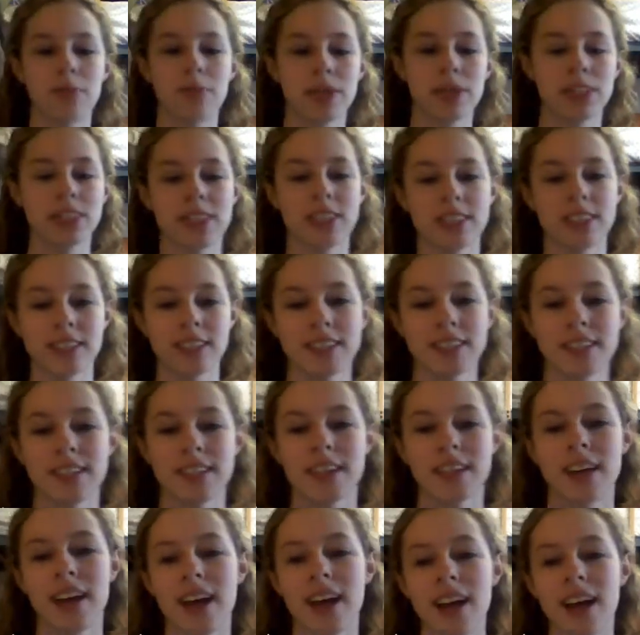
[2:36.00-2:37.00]
which is
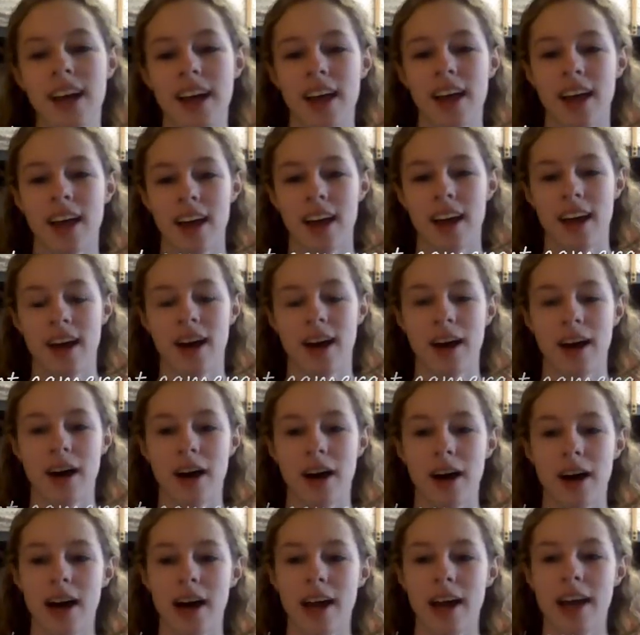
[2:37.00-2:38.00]

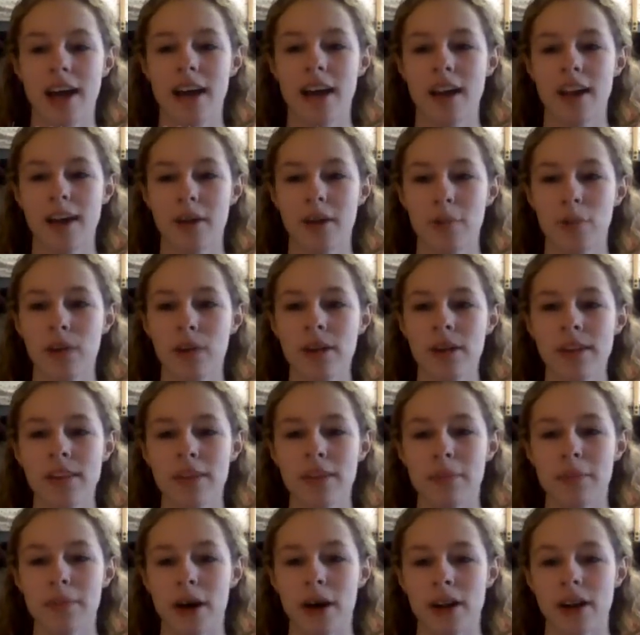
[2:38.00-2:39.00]
one of
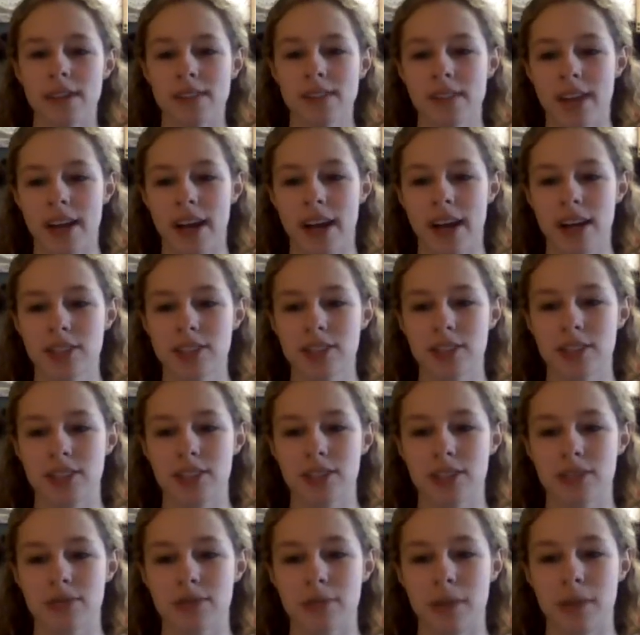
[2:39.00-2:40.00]
the parts that I actually
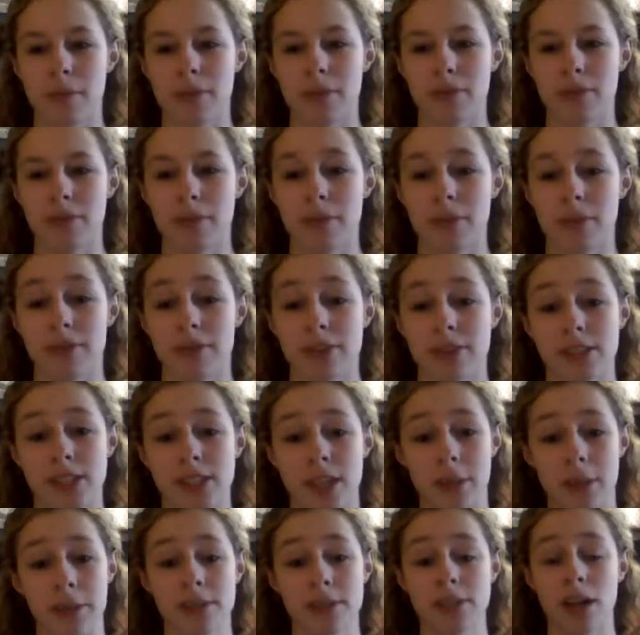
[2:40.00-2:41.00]
do remember from the first
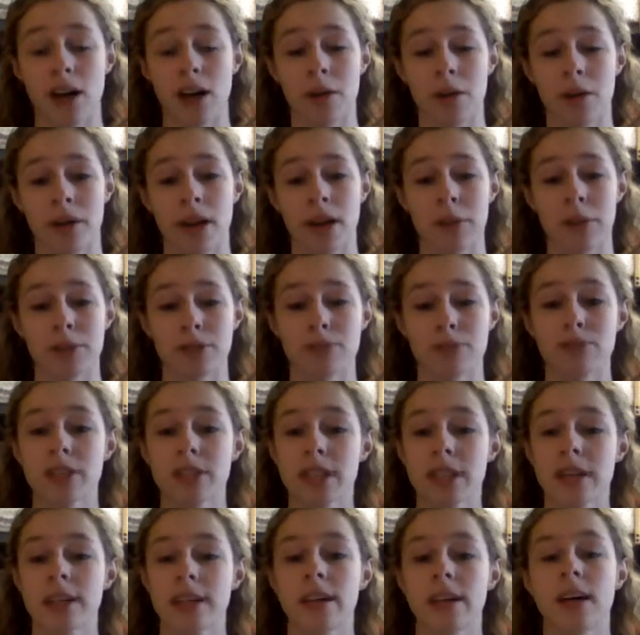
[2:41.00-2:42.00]
time I saw it when I was
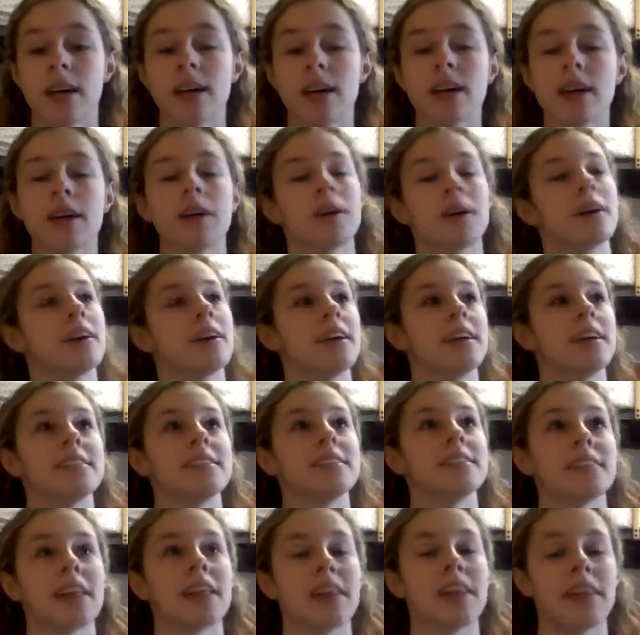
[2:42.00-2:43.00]
really young,
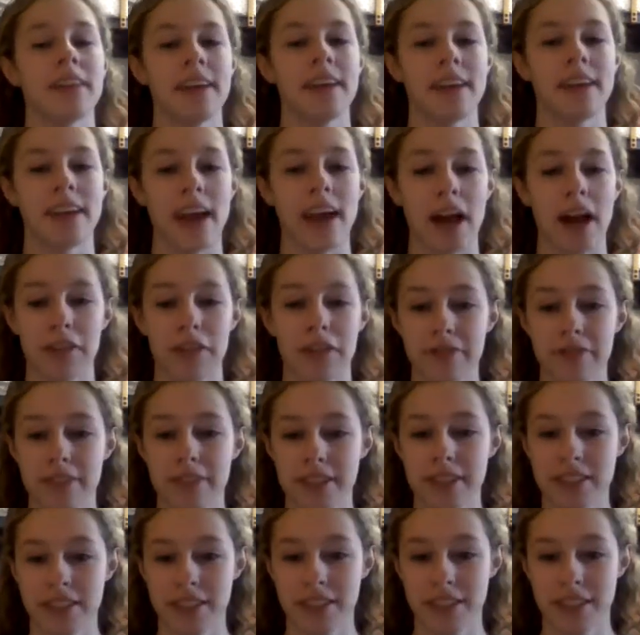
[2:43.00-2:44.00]
is the
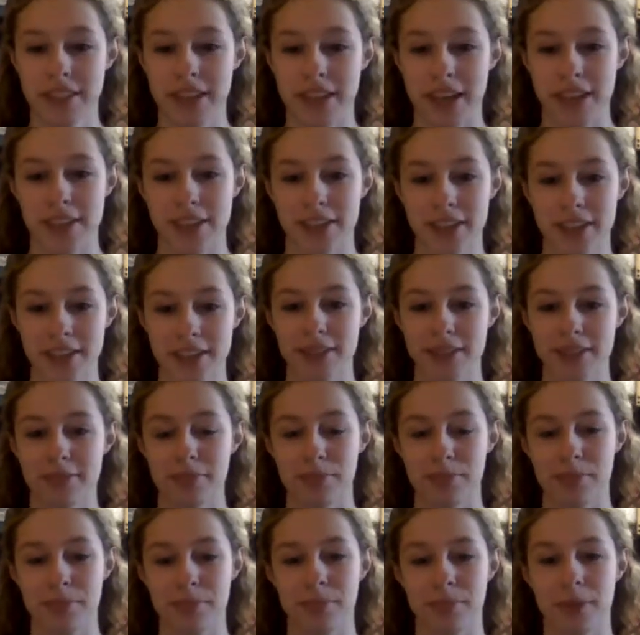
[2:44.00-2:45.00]
elephant that
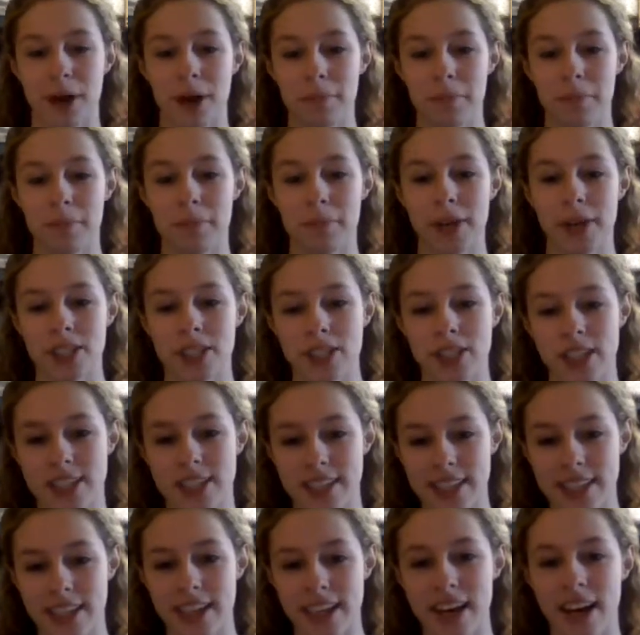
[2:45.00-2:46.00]
Piangi has
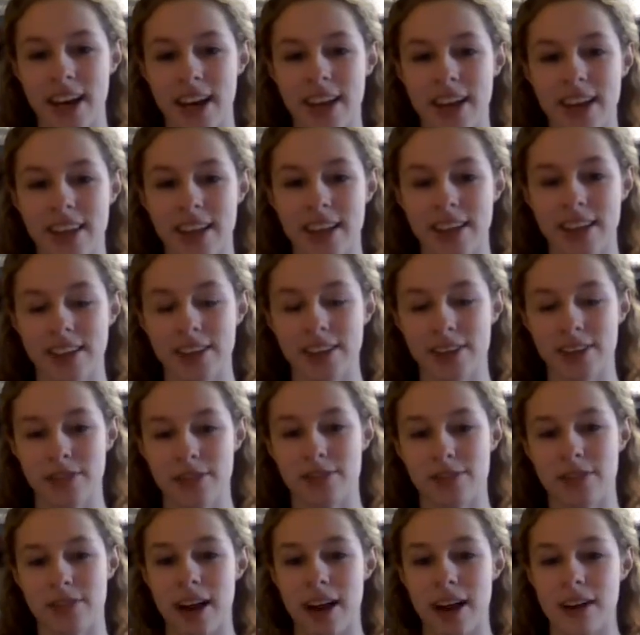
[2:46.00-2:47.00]
to get on, and then it turns
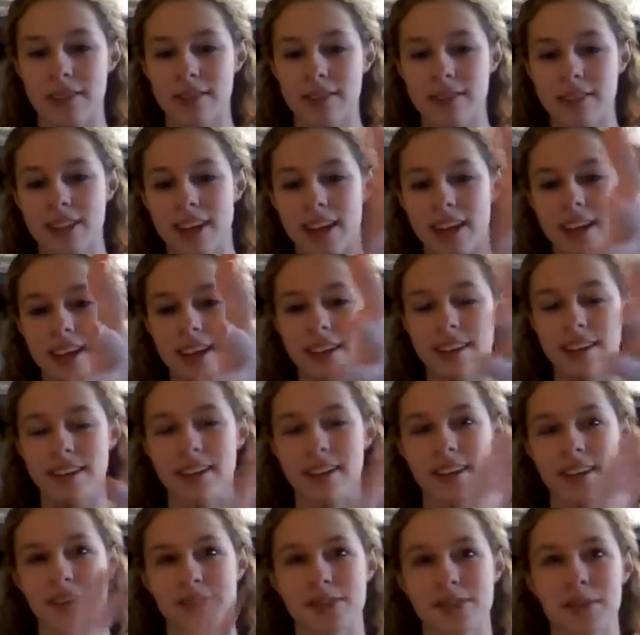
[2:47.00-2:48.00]
around, and
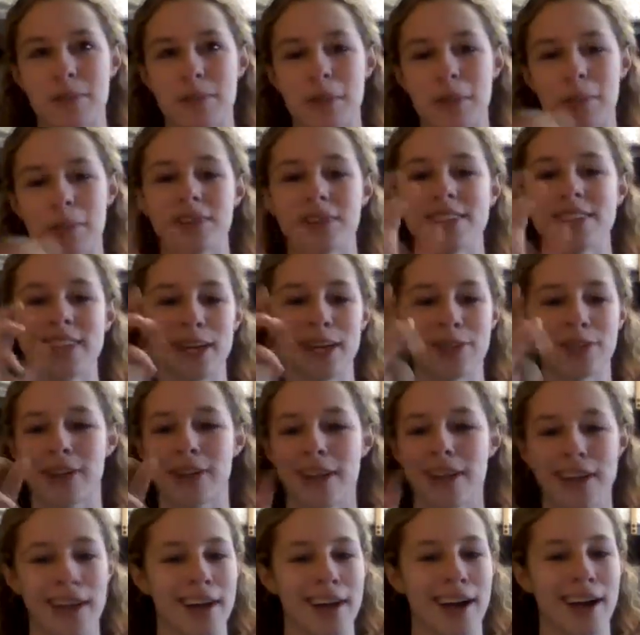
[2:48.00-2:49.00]
there's the people inside
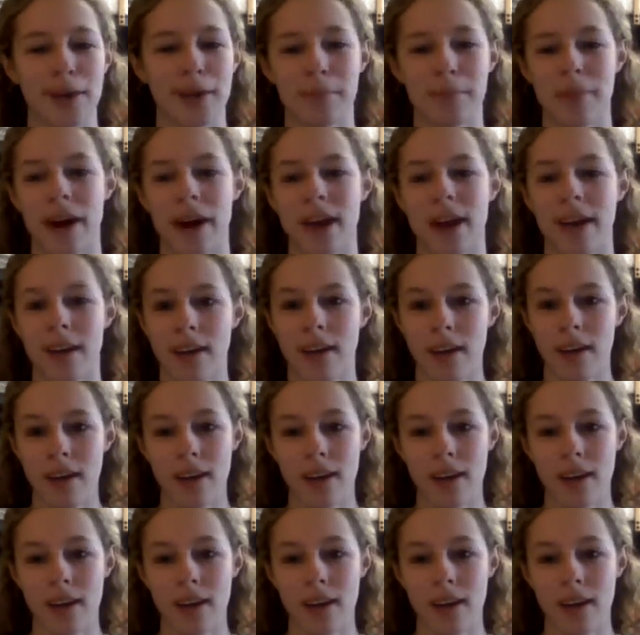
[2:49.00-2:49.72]
drinking. My,